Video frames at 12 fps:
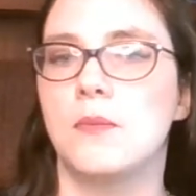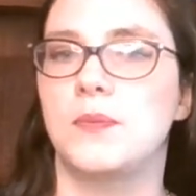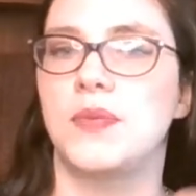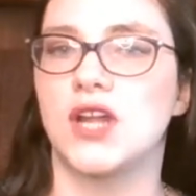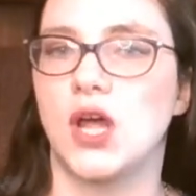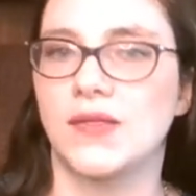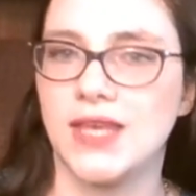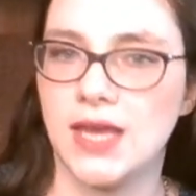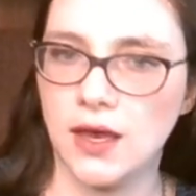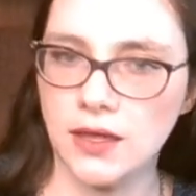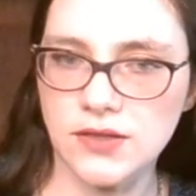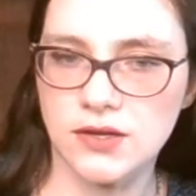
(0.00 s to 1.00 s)
But on the
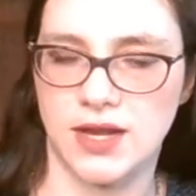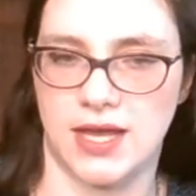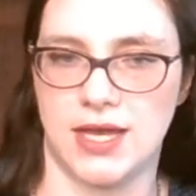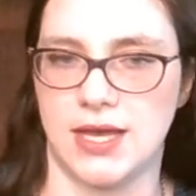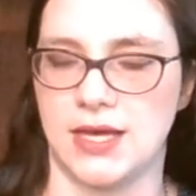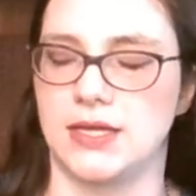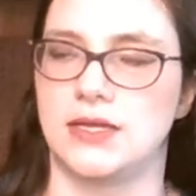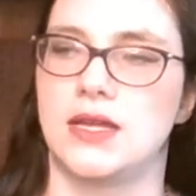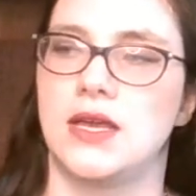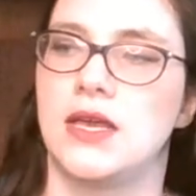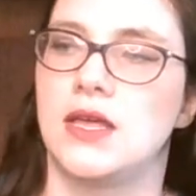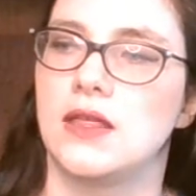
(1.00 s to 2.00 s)
other hand,
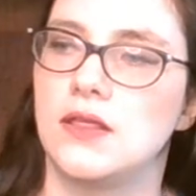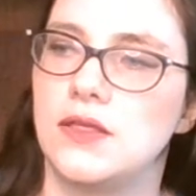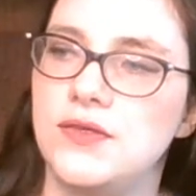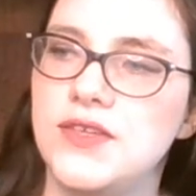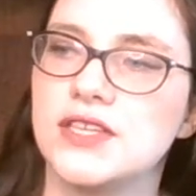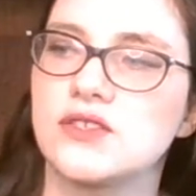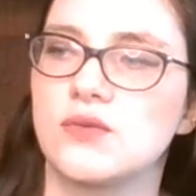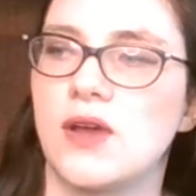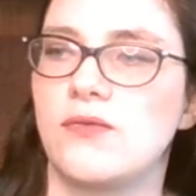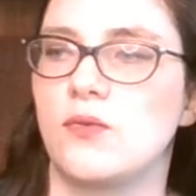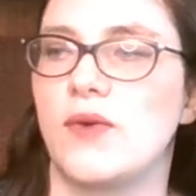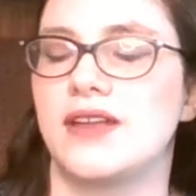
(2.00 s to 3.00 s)
this
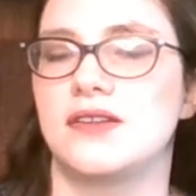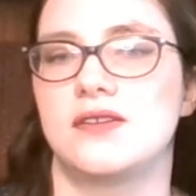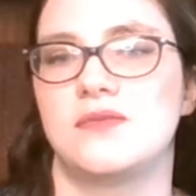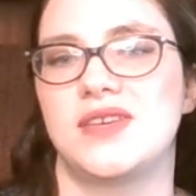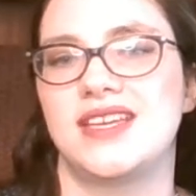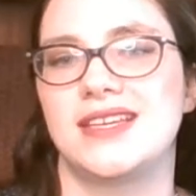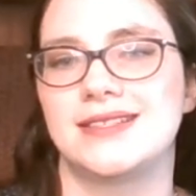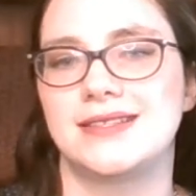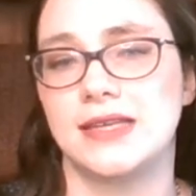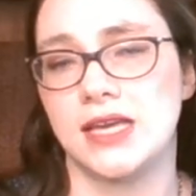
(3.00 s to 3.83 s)
referendum is